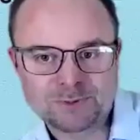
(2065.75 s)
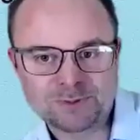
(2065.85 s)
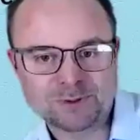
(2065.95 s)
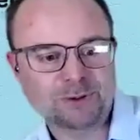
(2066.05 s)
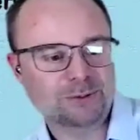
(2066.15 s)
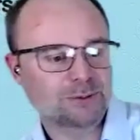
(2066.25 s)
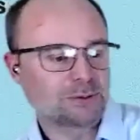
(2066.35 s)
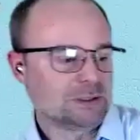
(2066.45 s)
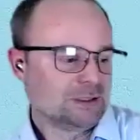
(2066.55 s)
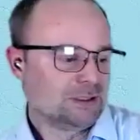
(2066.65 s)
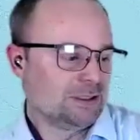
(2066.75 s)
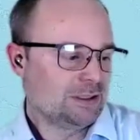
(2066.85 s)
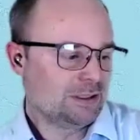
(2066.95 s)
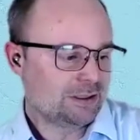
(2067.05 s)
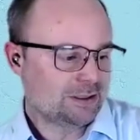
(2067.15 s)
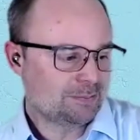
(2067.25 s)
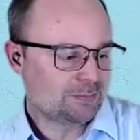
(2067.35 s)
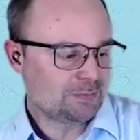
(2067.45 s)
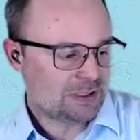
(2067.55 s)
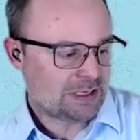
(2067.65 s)
So
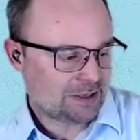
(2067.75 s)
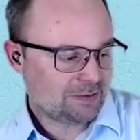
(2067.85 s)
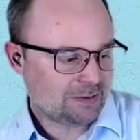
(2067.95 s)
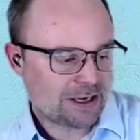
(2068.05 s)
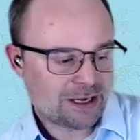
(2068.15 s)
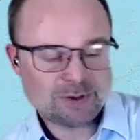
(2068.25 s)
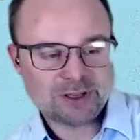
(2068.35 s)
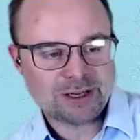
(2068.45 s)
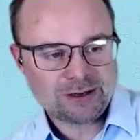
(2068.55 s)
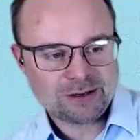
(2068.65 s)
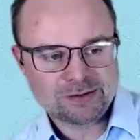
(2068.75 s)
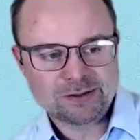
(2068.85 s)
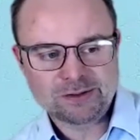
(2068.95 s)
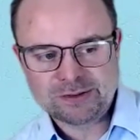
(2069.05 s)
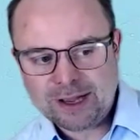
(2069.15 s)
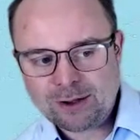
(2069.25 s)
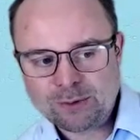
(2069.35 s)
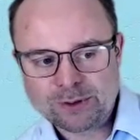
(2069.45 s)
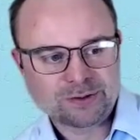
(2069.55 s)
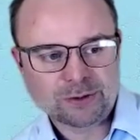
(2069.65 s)
yes, the API as it is
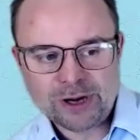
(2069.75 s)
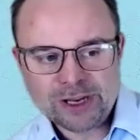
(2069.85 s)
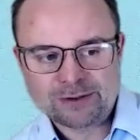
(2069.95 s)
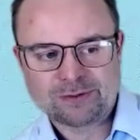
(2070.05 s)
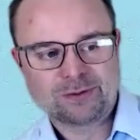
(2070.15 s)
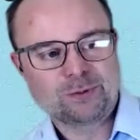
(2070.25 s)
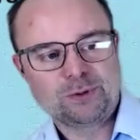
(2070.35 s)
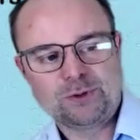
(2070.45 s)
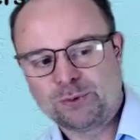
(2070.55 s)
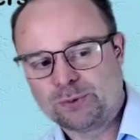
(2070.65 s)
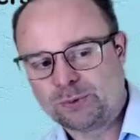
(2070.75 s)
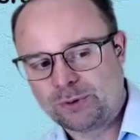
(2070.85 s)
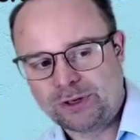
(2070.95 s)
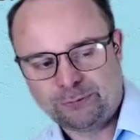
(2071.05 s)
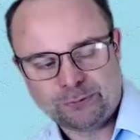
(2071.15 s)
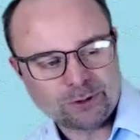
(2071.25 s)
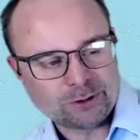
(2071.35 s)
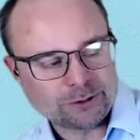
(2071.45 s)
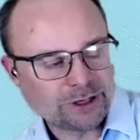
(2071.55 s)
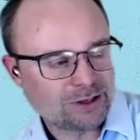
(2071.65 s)
now is great. So you have
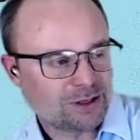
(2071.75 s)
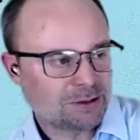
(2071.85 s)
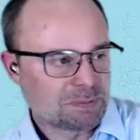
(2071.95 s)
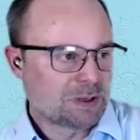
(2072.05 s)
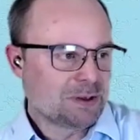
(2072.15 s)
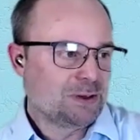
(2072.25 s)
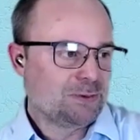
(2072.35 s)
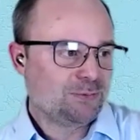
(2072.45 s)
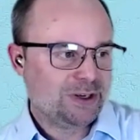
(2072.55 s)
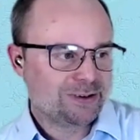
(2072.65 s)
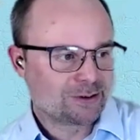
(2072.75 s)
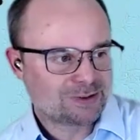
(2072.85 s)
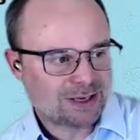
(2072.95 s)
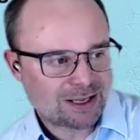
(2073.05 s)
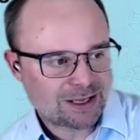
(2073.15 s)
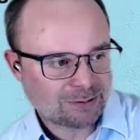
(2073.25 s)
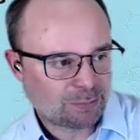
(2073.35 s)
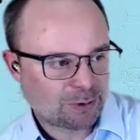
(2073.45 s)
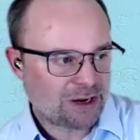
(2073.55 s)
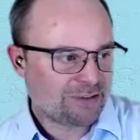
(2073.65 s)
already features like
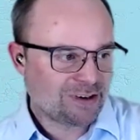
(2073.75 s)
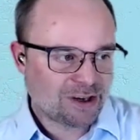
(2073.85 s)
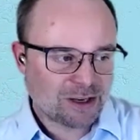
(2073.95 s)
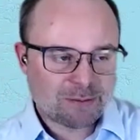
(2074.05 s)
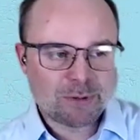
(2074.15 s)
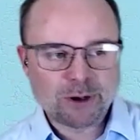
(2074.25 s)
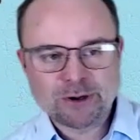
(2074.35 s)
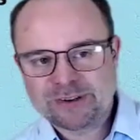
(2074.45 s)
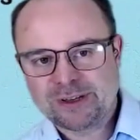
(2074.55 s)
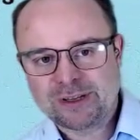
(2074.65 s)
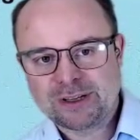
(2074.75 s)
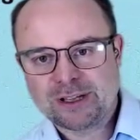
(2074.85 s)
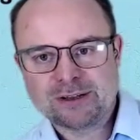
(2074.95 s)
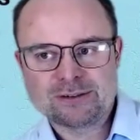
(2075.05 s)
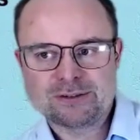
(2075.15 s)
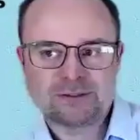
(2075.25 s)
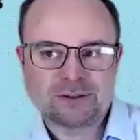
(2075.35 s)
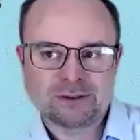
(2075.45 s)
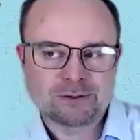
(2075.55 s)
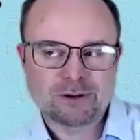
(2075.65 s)
branching and merging and
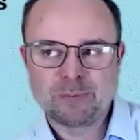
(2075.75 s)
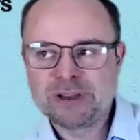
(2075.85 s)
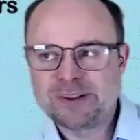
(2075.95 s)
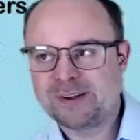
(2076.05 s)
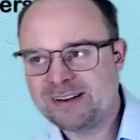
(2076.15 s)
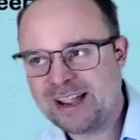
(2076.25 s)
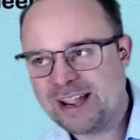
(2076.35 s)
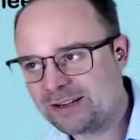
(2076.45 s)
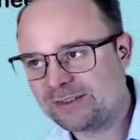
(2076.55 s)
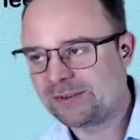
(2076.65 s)
commits and tags.